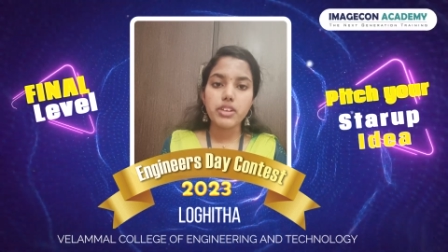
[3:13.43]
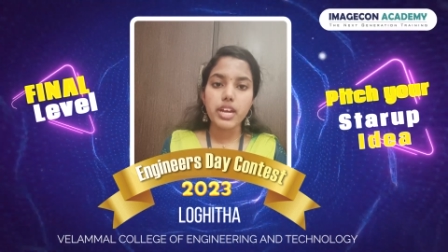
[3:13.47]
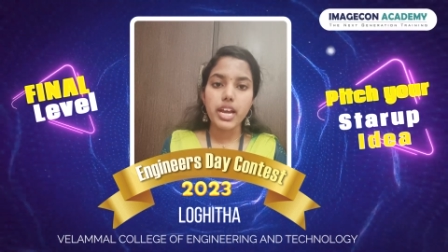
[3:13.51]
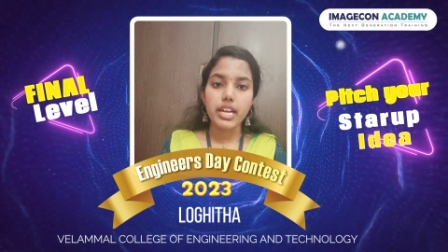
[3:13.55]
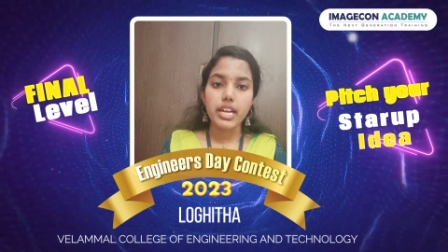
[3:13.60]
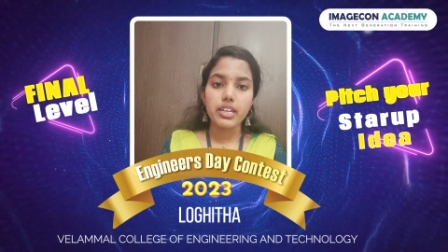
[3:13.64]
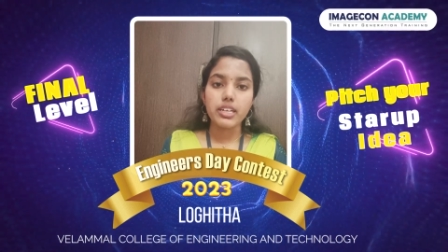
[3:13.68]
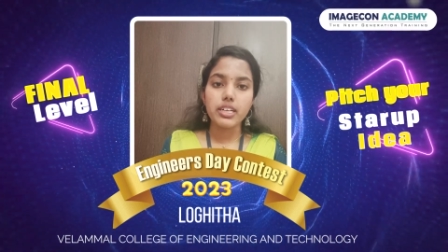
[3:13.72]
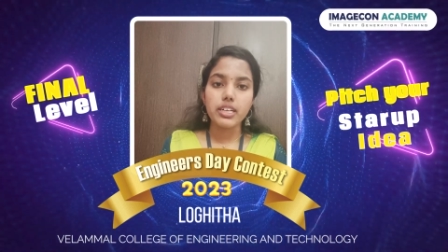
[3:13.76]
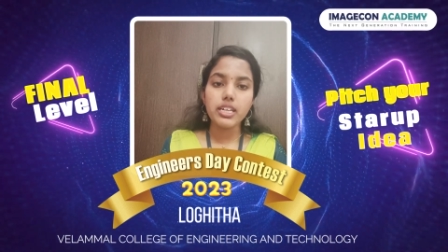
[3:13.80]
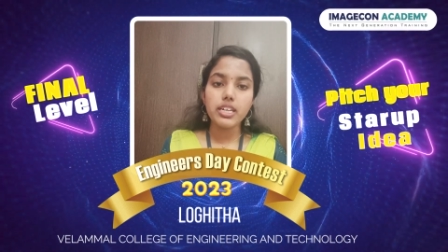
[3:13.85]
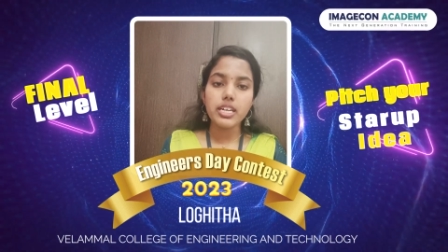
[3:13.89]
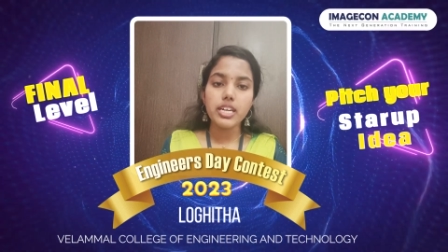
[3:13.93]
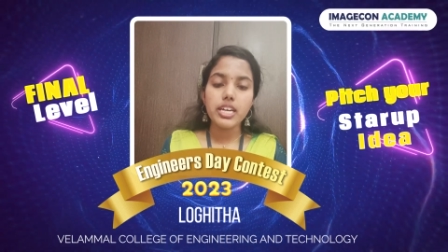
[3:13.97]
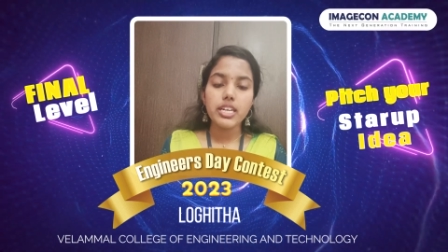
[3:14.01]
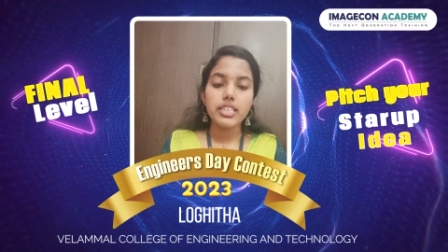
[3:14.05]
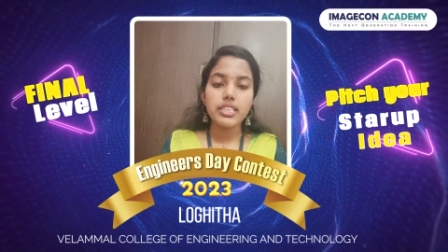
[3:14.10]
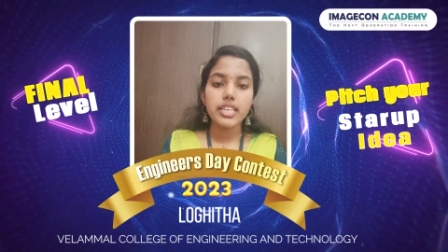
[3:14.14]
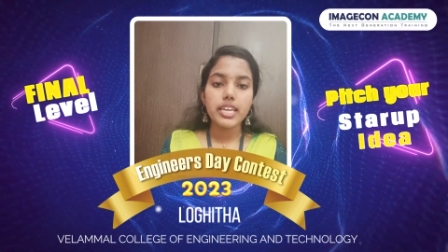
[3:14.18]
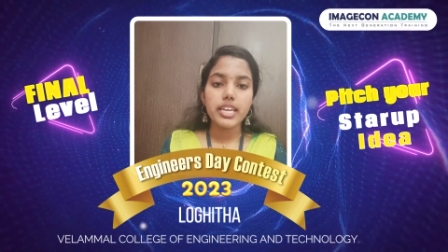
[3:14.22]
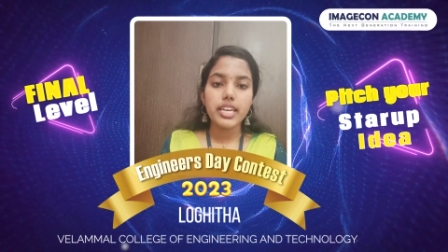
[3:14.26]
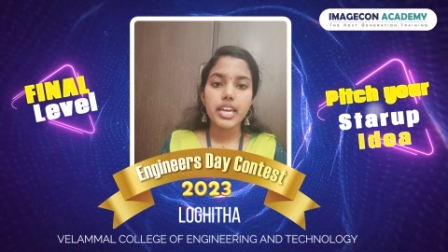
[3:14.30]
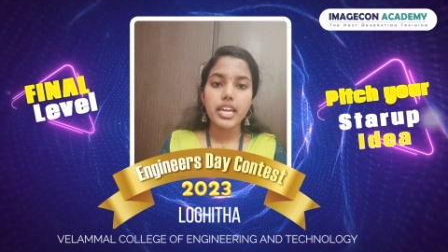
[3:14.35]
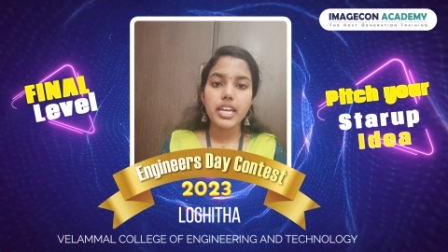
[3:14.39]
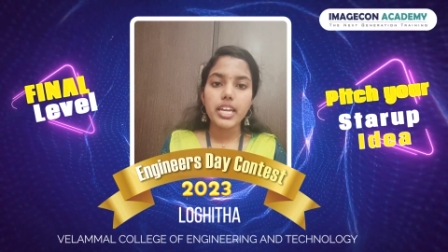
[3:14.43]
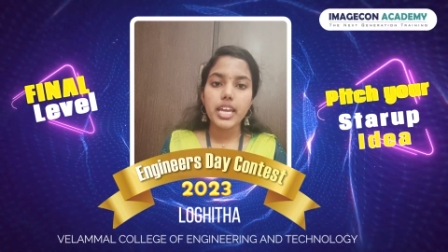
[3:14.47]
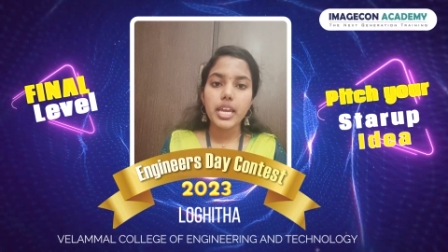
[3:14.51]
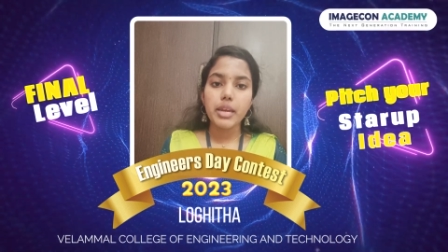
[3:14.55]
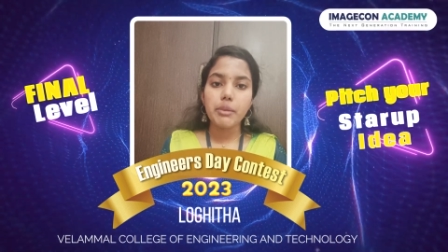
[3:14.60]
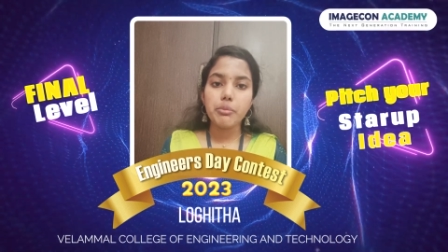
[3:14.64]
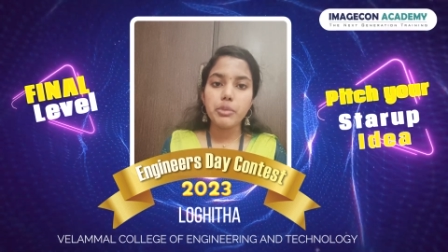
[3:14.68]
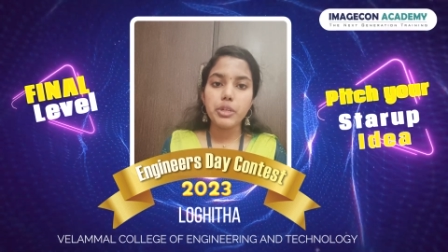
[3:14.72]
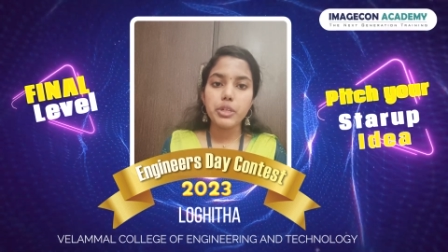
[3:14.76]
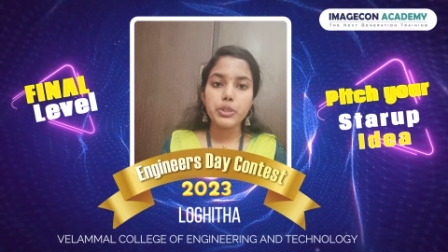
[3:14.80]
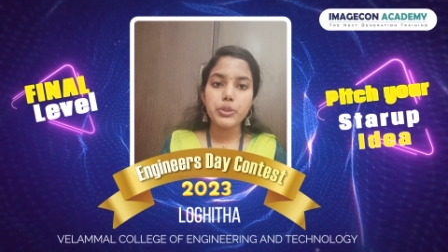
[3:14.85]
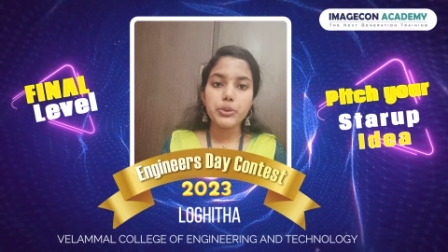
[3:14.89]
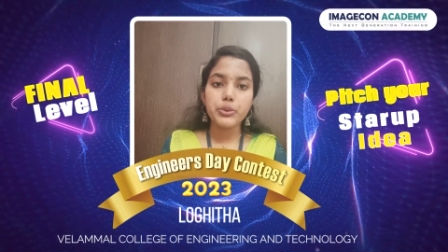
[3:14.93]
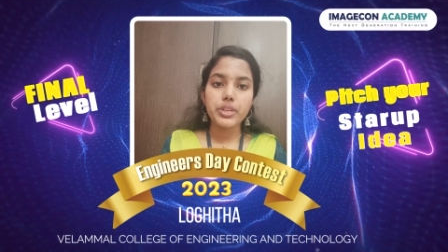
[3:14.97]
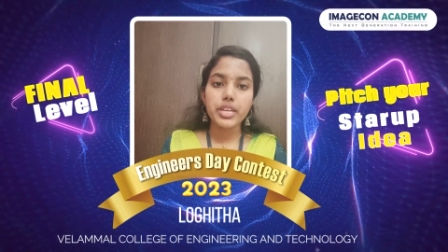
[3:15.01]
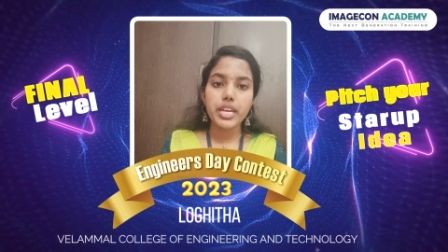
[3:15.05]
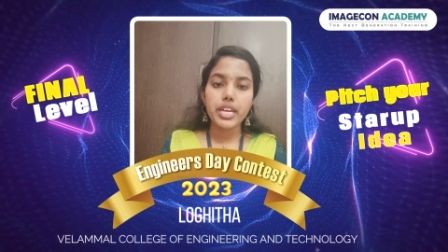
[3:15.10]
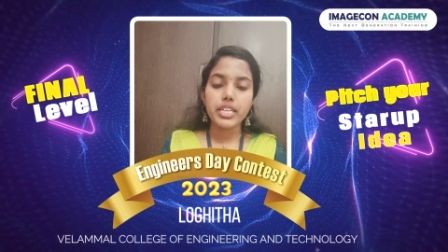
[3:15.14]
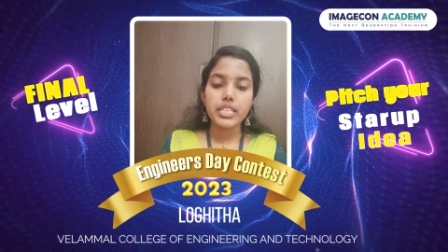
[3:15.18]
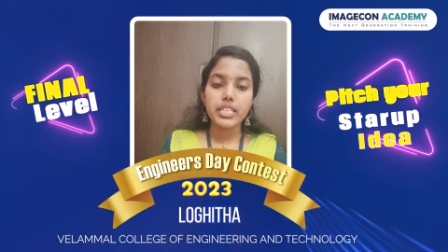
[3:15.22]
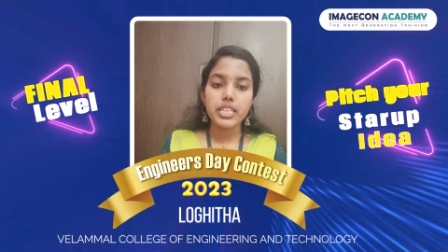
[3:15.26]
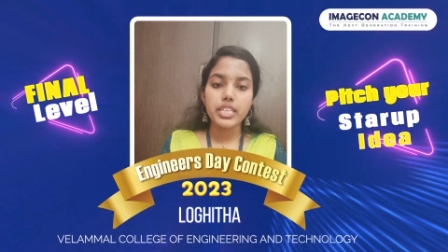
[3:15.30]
tracker, they can able to get